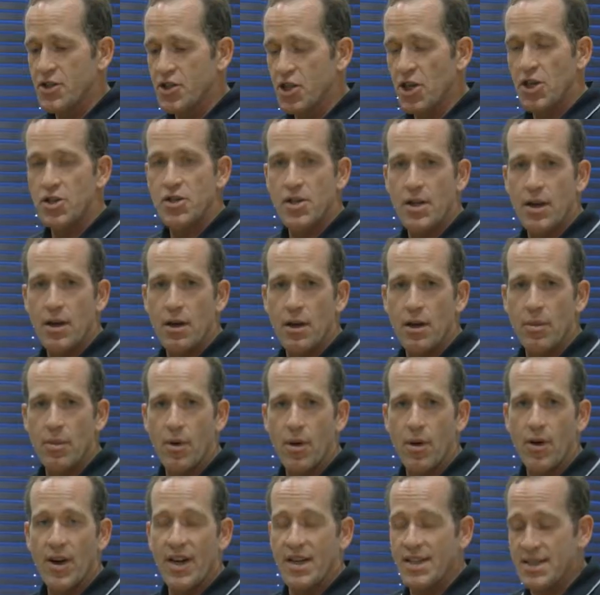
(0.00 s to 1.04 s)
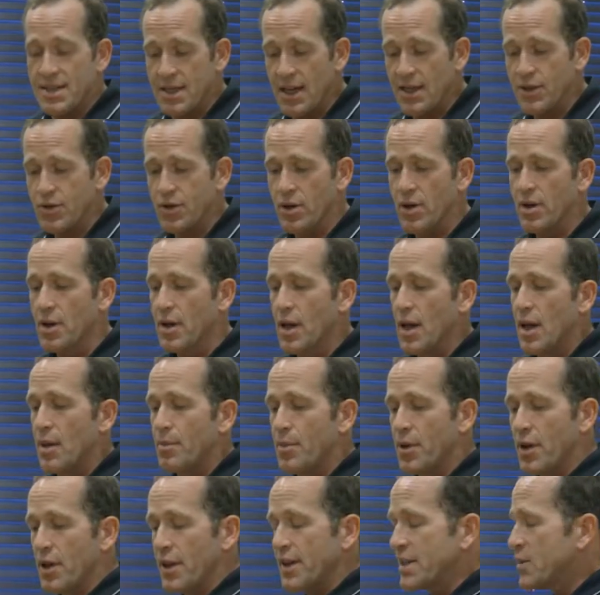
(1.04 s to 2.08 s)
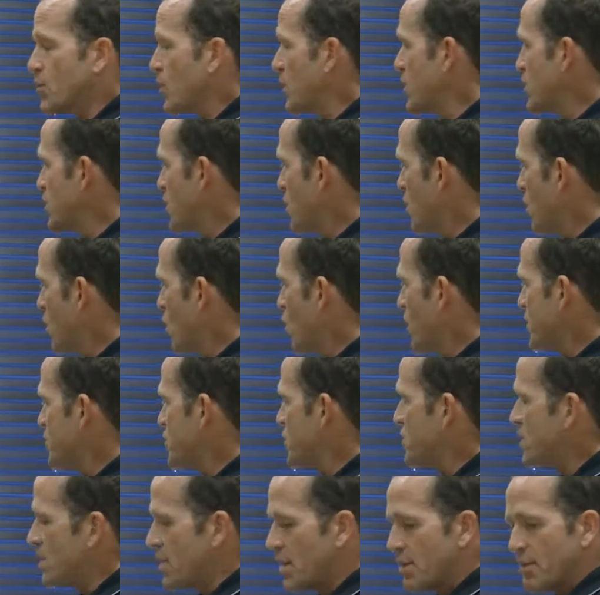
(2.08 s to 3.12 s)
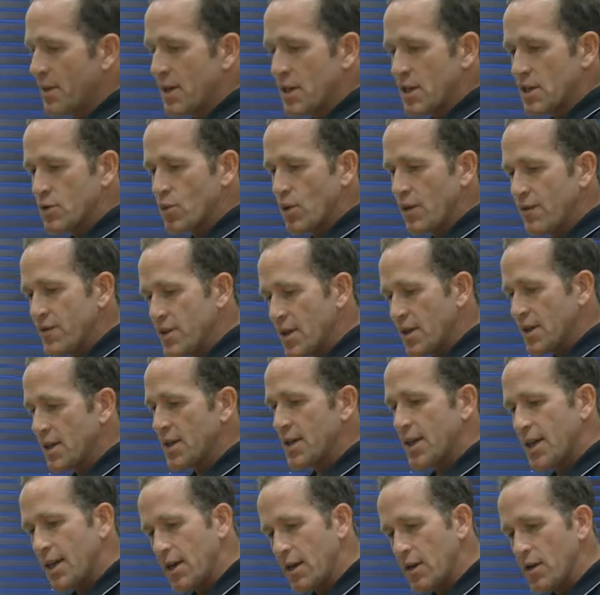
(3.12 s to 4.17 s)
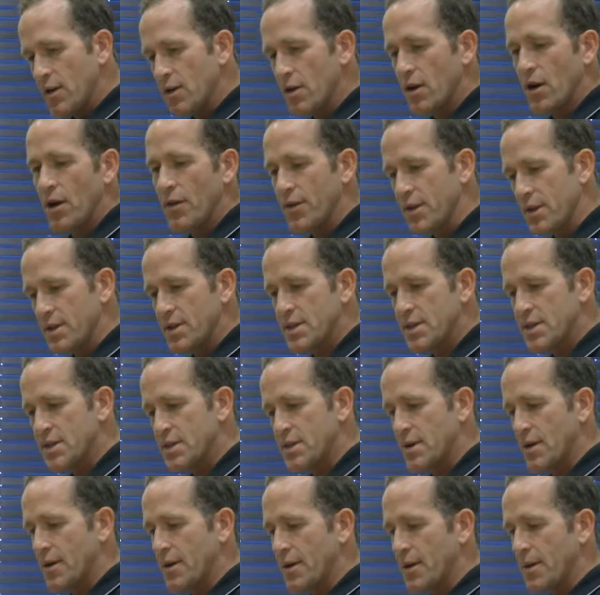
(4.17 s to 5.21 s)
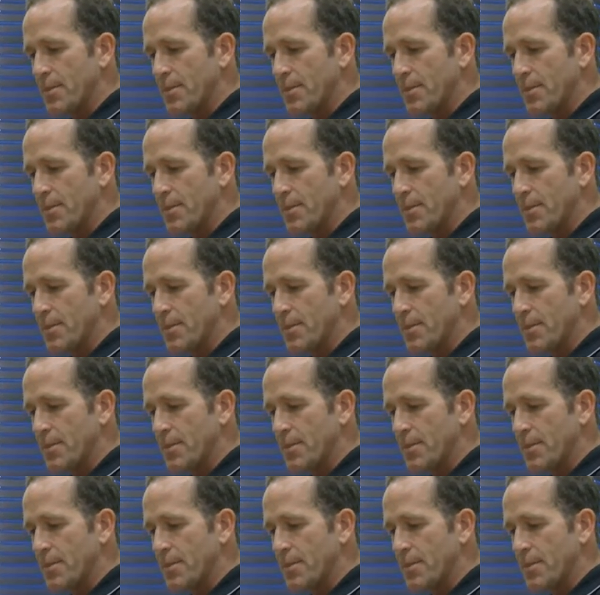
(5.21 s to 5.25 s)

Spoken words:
change the aero bar, etc. But at least we know what you need because we've done it here on this